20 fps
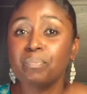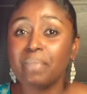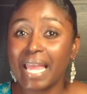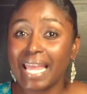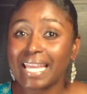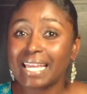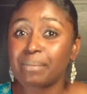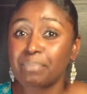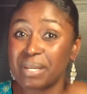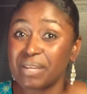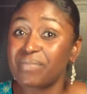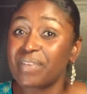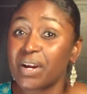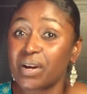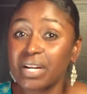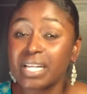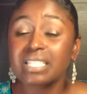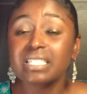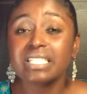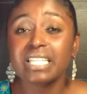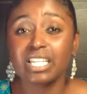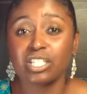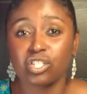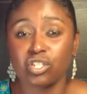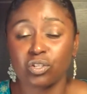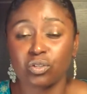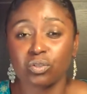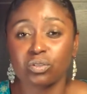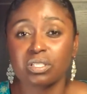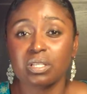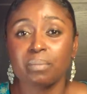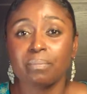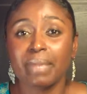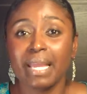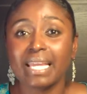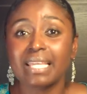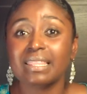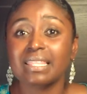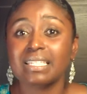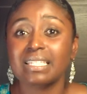be very intentional to
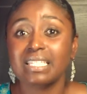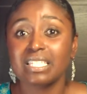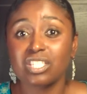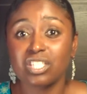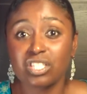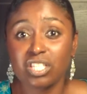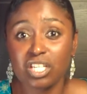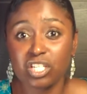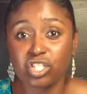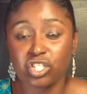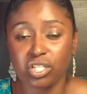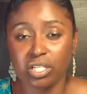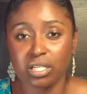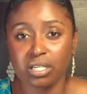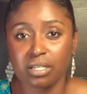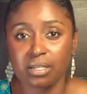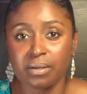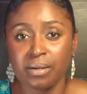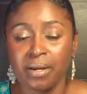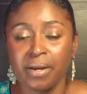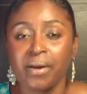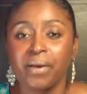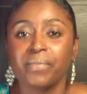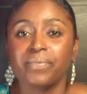make the decision